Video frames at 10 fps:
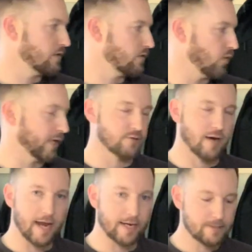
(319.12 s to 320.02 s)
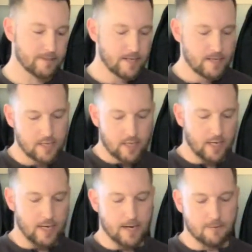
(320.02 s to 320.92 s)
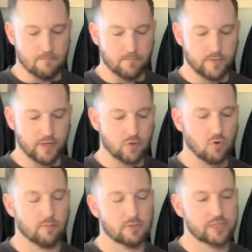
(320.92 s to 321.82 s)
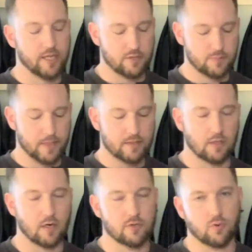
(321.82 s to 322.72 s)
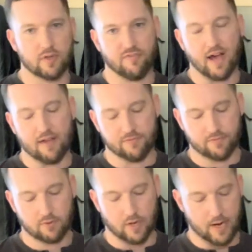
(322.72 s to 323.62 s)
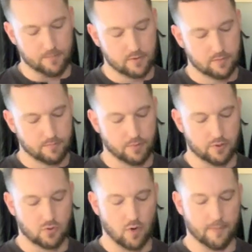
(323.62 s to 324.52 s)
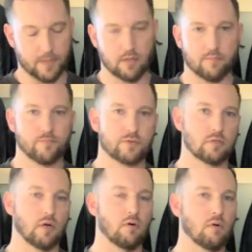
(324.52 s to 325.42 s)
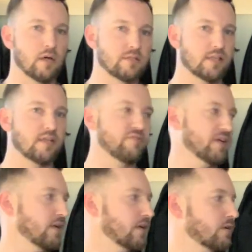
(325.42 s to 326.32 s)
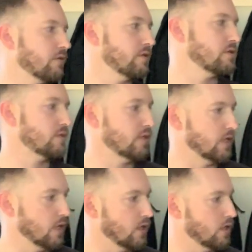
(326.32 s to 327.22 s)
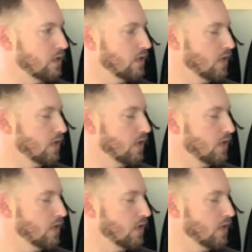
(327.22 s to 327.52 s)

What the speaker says: quick drying. Their normal challenge pants are 125 grams per square meter. So a significant increase in